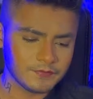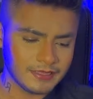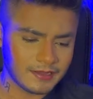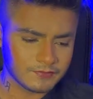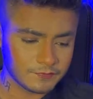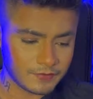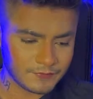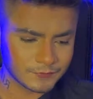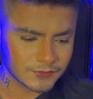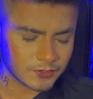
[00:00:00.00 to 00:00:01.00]
we have the
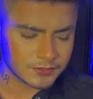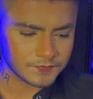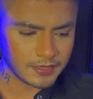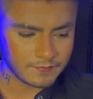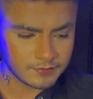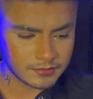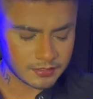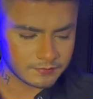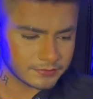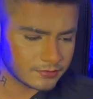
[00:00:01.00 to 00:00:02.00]
5 of Swords, we have the
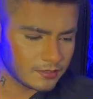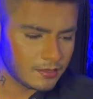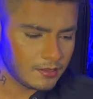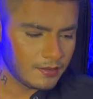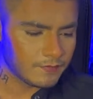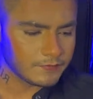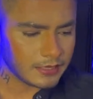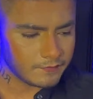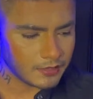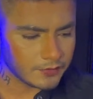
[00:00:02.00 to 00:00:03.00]
Tower, we
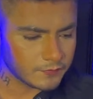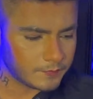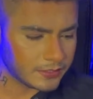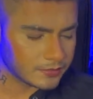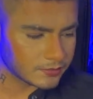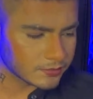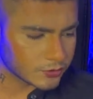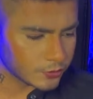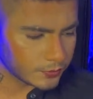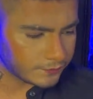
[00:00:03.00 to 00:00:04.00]
have 9 of Pentacles,
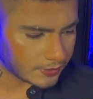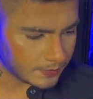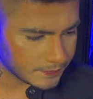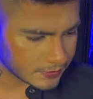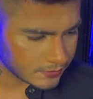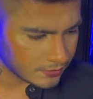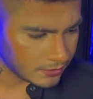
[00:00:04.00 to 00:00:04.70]
2 of Cups,